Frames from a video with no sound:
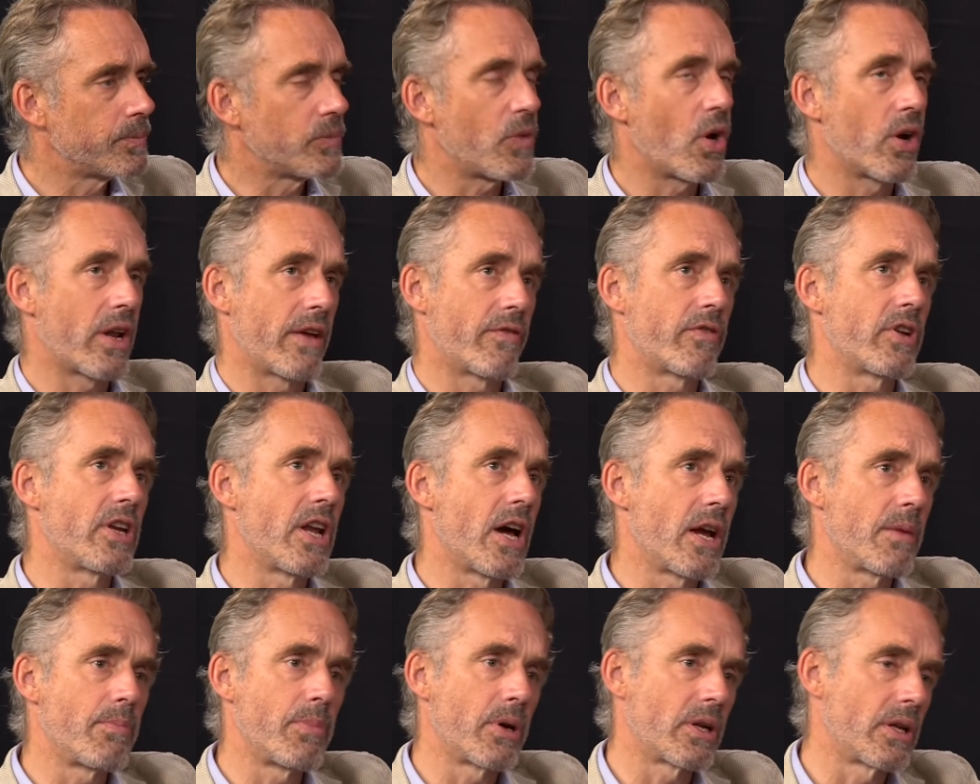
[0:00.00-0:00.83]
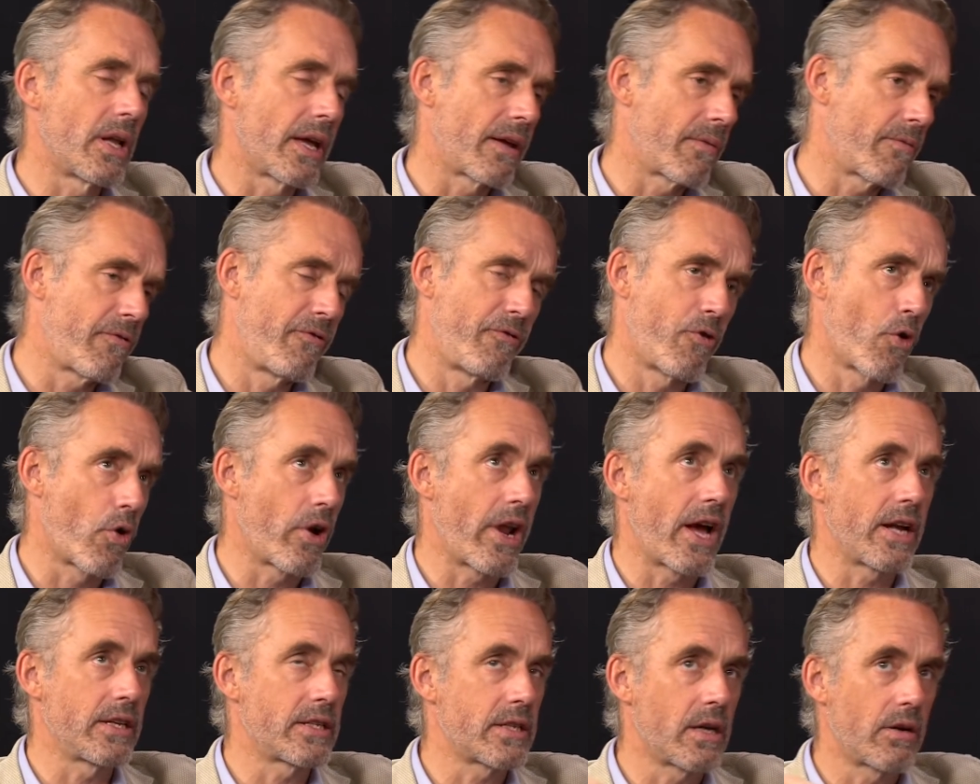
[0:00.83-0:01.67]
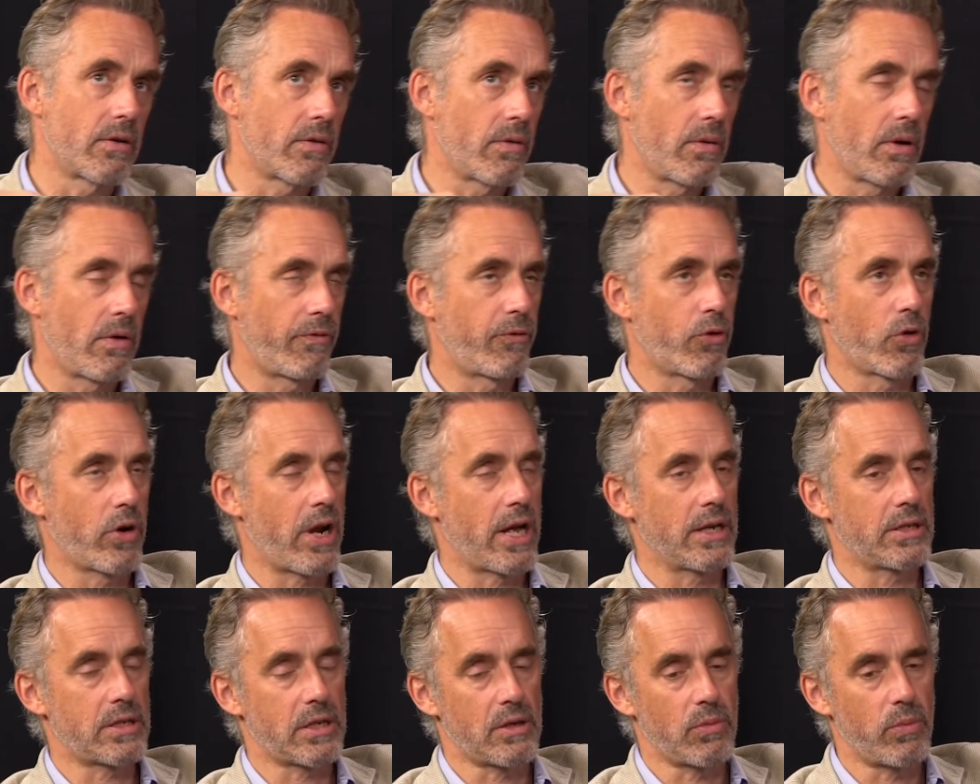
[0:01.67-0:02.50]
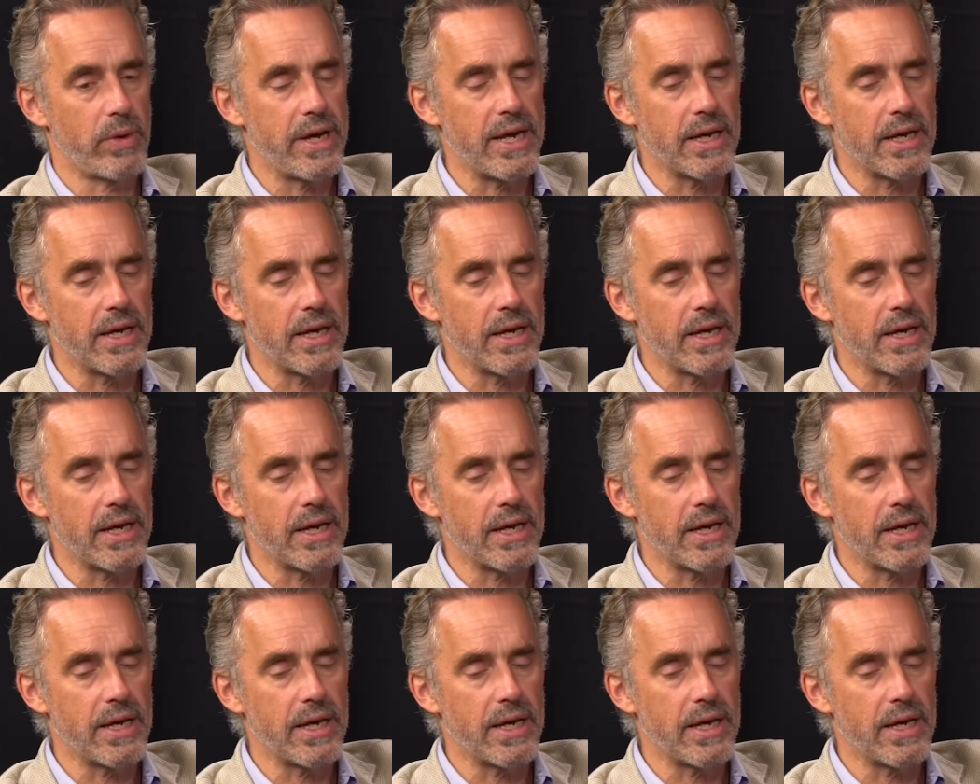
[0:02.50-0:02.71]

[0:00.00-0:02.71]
Not every night, but like four nights out, of, four nights in a